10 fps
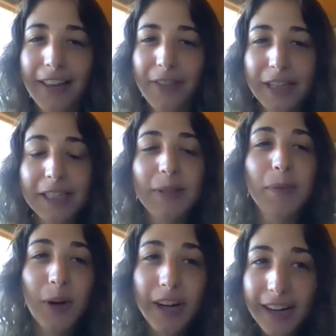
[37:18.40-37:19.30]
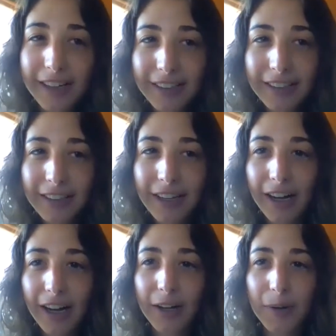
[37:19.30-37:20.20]
this morning,
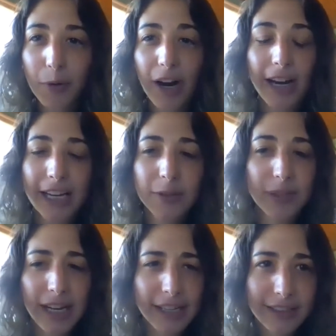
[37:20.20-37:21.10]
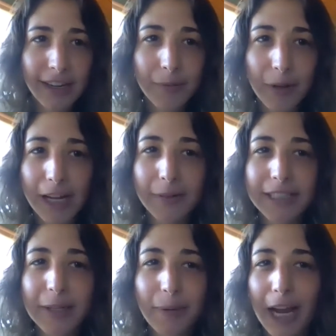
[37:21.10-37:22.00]
or I guess it was last night while I was
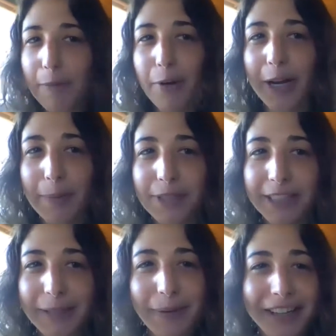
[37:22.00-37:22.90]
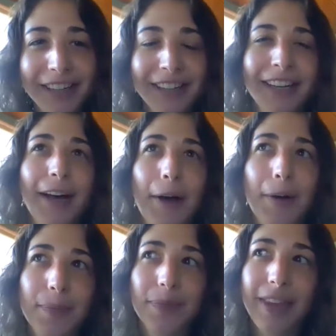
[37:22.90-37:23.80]
sleeping, I woke up to the email.
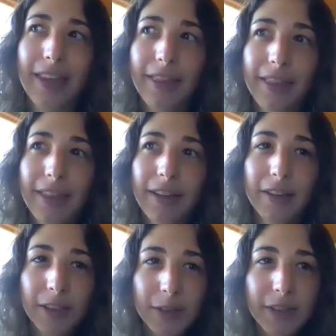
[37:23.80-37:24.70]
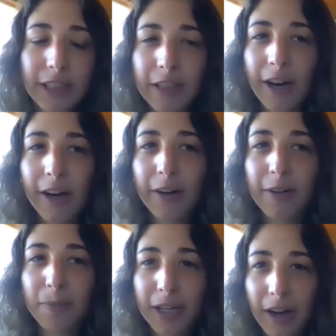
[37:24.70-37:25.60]
The new CEO
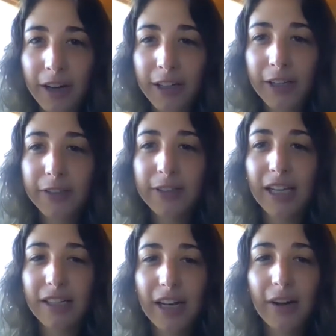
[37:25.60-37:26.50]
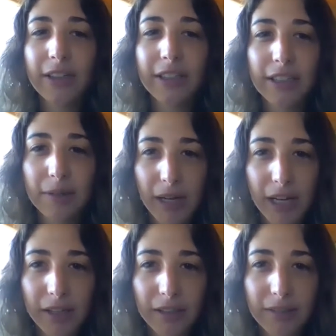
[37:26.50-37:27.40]
of B-Audio sent out an
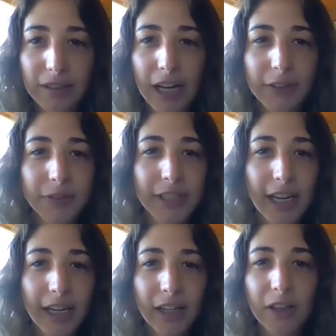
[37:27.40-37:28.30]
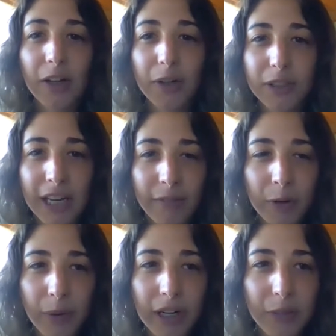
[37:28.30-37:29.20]
email kind of saying hello to
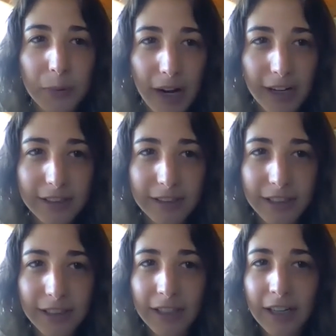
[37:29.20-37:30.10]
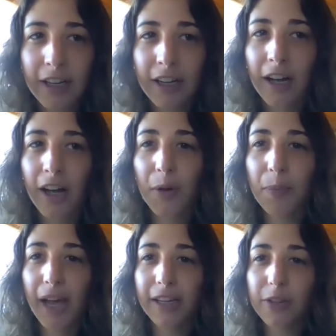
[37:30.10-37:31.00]
everyone on the roster.
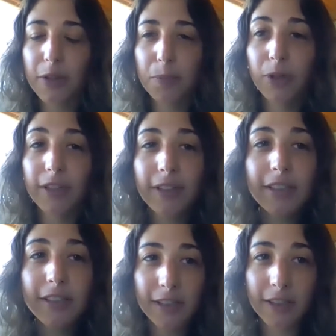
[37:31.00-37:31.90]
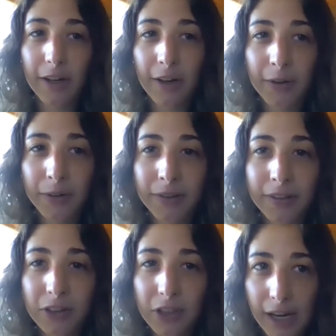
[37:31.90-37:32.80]
And the previous CEO,
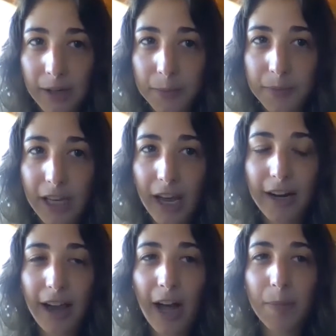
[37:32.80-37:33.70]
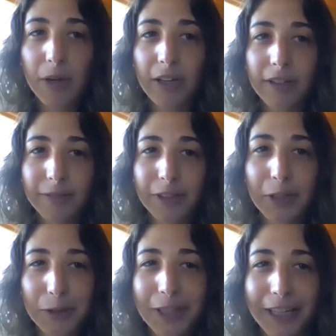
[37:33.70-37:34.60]
James, had a habit,
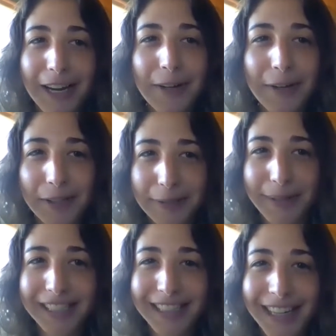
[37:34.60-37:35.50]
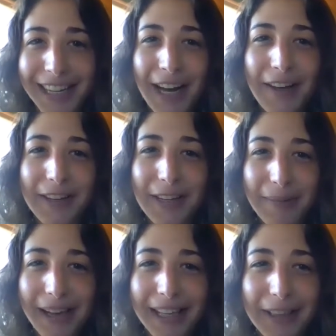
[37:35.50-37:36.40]
usually on Christmas, of
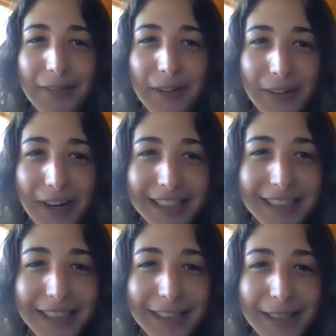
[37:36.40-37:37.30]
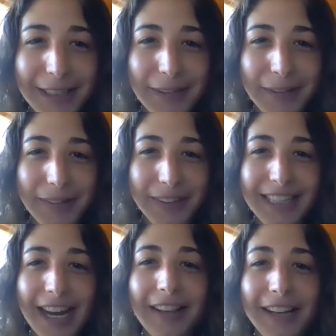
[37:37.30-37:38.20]
emailing the full roster to
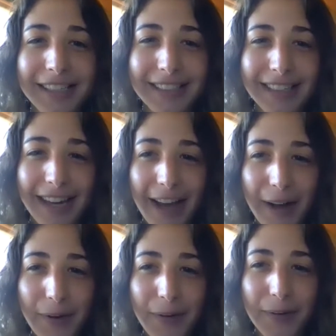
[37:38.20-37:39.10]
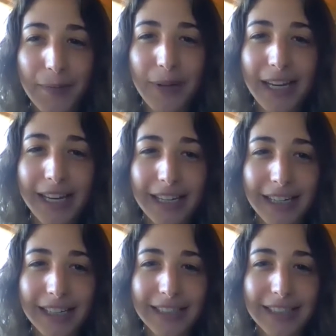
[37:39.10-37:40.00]
tell us how B
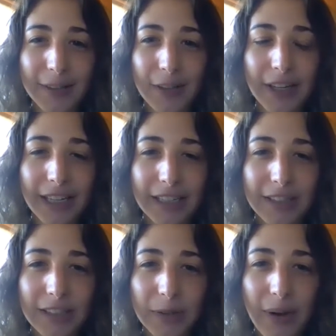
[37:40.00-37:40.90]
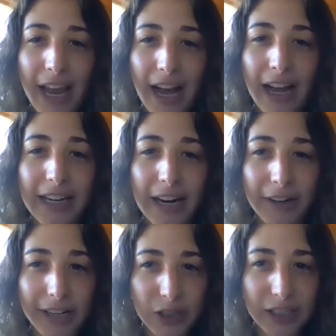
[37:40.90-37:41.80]
is looking into AI
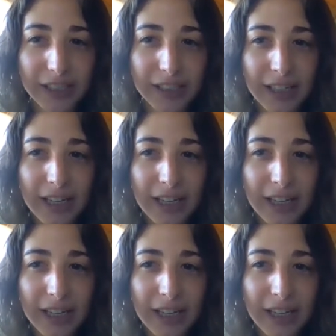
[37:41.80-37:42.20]
narration.